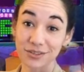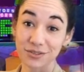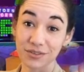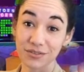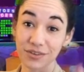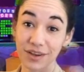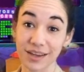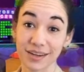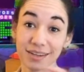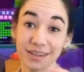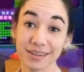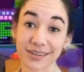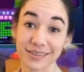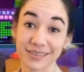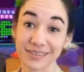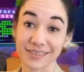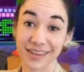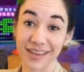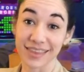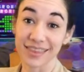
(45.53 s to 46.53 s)
find it
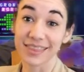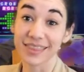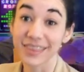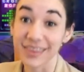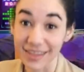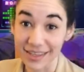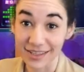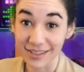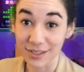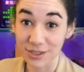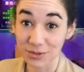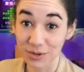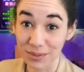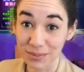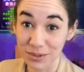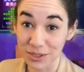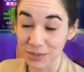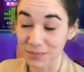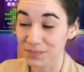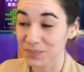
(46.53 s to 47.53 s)
in the
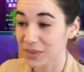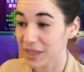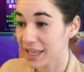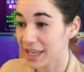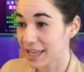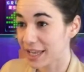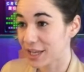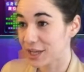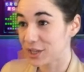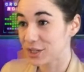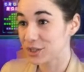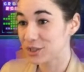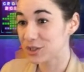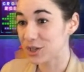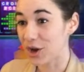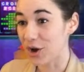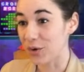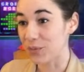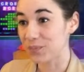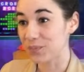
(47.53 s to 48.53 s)
description.
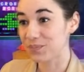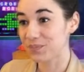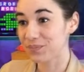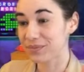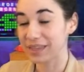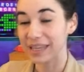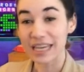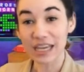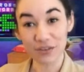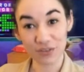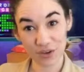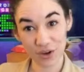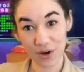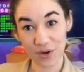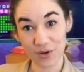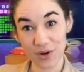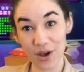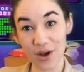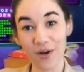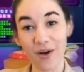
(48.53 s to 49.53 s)
So if you
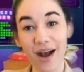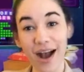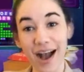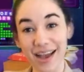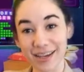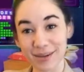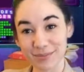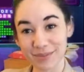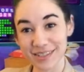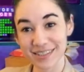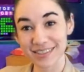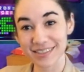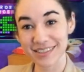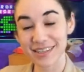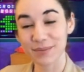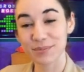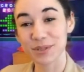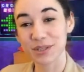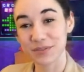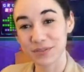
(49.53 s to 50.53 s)
don't know, I am Lindsay.
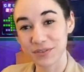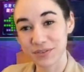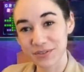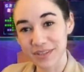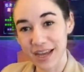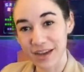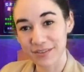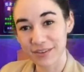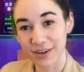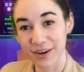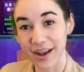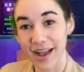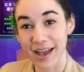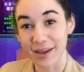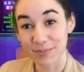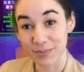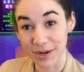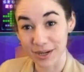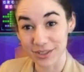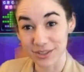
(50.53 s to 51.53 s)
I'm Chief of Staff here
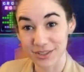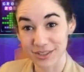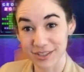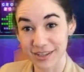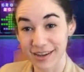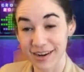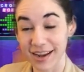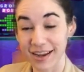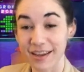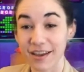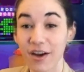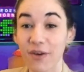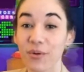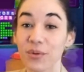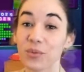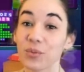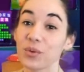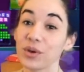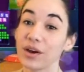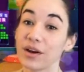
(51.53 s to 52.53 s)
at Breshna.io,
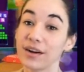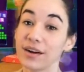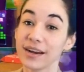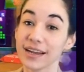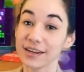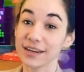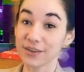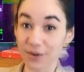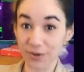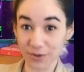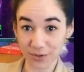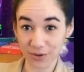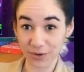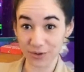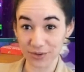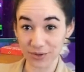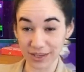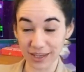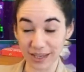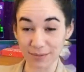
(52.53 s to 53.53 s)
and we are a
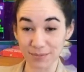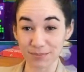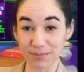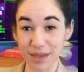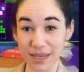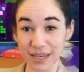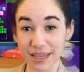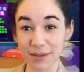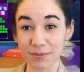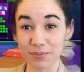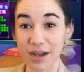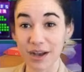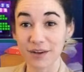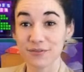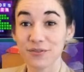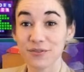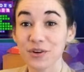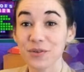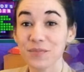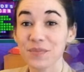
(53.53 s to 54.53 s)
no-code game-making
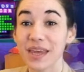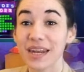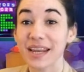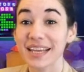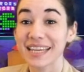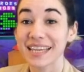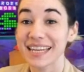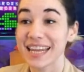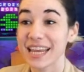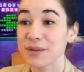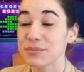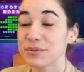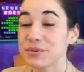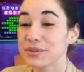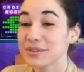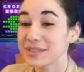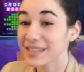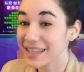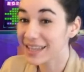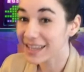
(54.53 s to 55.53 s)
platform that
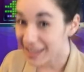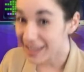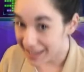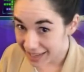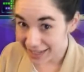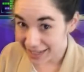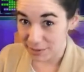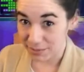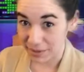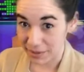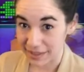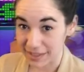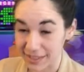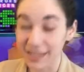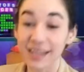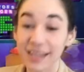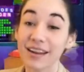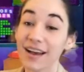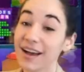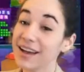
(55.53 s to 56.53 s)
enables anybody,
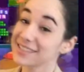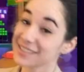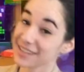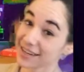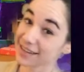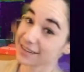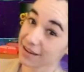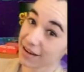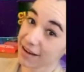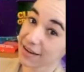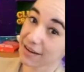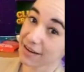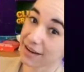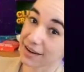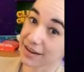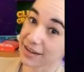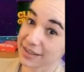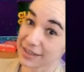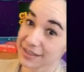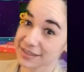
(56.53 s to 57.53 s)
a non-tech,
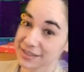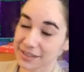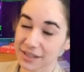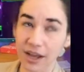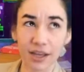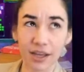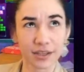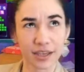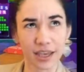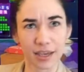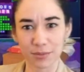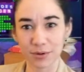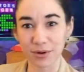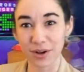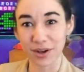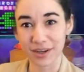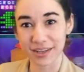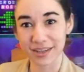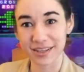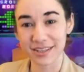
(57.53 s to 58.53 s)
non-gamer
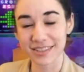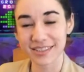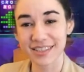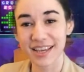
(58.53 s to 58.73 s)
audience,